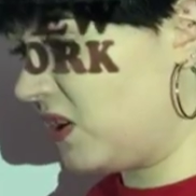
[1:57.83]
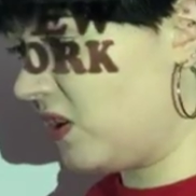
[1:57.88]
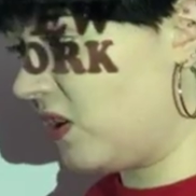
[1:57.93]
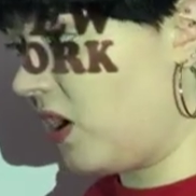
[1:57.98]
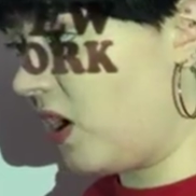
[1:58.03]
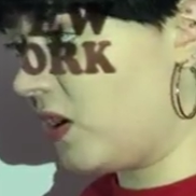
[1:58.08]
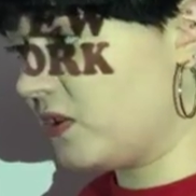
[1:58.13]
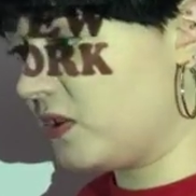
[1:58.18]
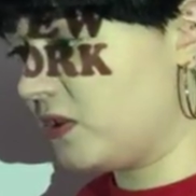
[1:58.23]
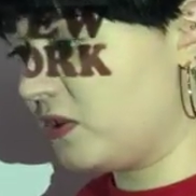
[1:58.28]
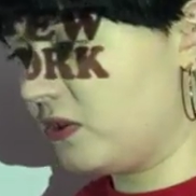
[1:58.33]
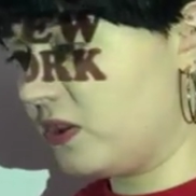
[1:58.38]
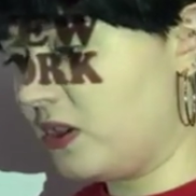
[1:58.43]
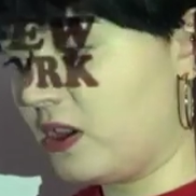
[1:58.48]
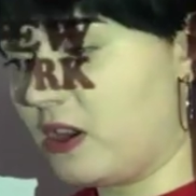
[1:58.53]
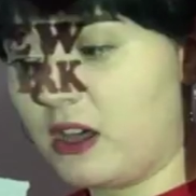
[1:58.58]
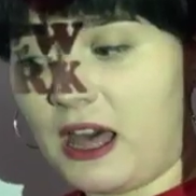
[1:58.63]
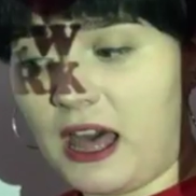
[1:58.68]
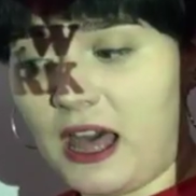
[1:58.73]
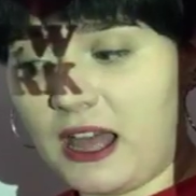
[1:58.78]
you go to
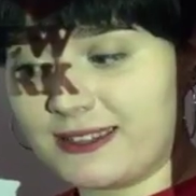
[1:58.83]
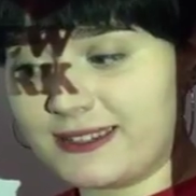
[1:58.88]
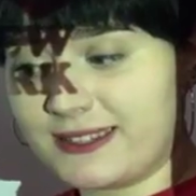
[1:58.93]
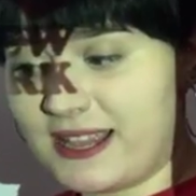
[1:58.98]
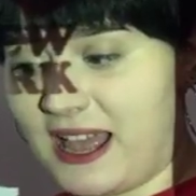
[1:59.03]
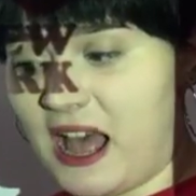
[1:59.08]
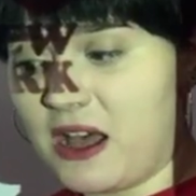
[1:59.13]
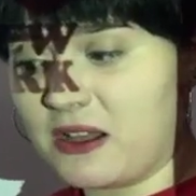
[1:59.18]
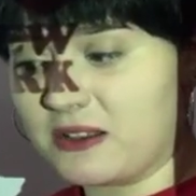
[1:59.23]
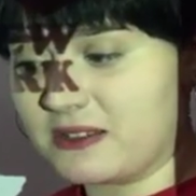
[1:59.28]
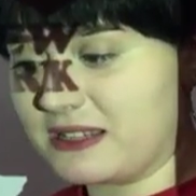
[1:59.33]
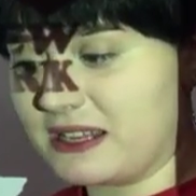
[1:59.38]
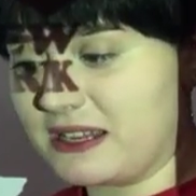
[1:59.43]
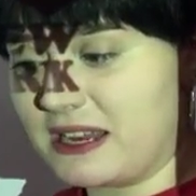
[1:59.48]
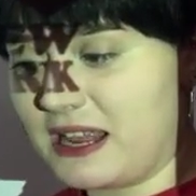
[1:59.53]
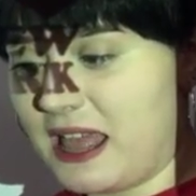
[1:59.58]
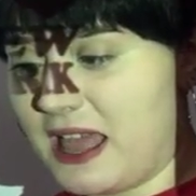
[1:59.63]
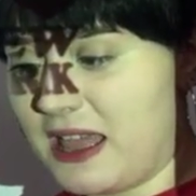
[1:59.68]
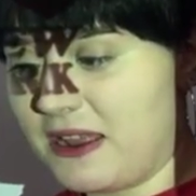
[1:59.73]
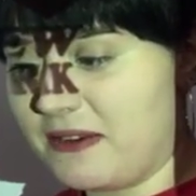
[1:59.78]
your aunt's house
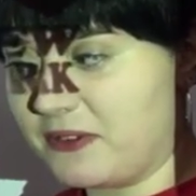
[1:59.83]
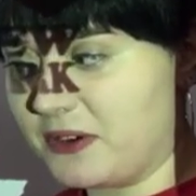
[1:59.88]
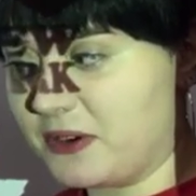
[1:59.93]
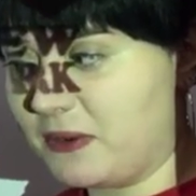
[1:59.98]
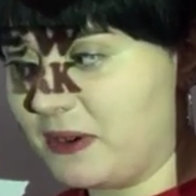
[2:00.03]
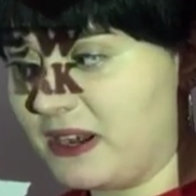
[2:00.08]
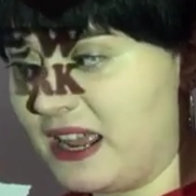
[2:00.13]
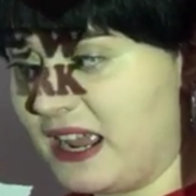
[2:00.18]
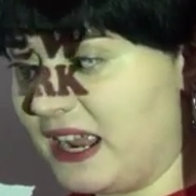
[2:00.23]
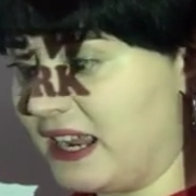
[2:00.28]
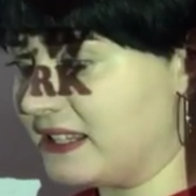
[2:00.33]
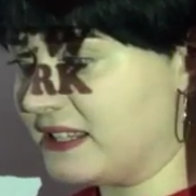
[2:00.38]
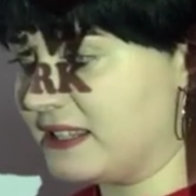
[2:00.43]
and everyone